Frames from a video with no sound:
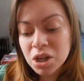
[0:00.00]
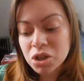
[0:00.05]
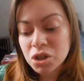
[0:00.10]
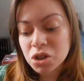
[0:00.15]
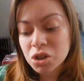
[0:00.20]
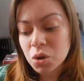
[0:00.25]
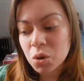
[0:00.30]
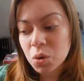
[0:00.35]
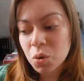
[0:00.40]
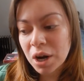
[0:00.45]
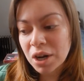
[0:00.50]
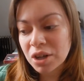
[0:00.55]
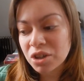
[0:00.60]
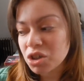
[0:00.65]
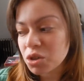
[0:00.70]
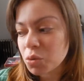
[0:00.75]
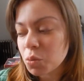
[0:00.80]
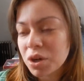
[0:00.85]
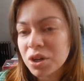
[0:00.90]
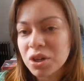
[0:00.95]
So I
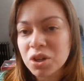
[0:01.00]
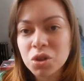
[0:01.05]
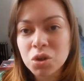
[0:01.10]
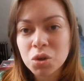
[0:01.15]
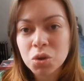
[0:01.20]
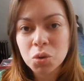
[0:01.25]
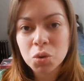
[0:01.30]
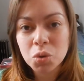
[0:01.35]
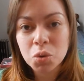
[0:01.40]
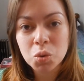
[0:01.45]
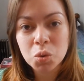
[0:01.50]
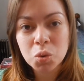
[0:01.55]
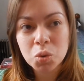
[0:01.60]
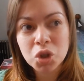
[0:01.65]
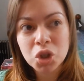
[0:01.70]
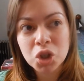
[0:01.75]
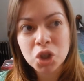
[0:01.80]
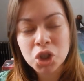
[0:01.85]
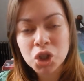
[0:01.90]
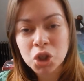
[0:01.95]
just wanted
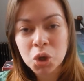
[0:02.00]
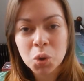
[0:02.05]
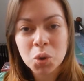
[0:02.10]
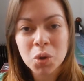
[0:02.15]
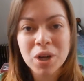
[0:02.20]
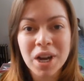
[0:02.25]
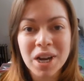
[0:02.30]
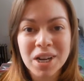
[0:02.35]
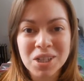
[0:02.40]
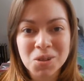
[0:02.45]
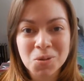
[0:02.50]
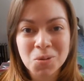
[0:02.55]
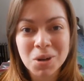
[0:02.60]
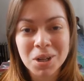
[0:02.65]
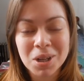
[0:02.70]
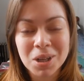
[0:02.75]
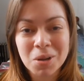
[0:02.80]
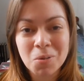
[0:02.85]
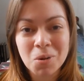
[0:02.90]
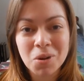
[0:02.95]
to show you guys
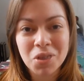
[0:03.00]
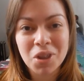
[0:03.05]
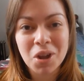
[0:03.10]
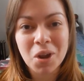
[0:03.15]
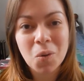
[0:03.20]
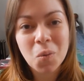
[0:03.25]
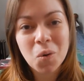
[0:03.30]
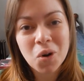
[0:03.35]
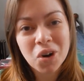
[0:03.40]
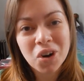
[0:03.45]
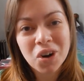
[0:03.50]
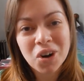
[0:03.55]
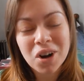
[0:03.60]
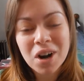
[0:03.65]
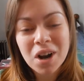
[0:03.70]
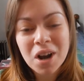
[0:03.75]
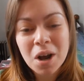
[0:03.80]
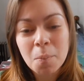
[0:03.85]
quickly what they were.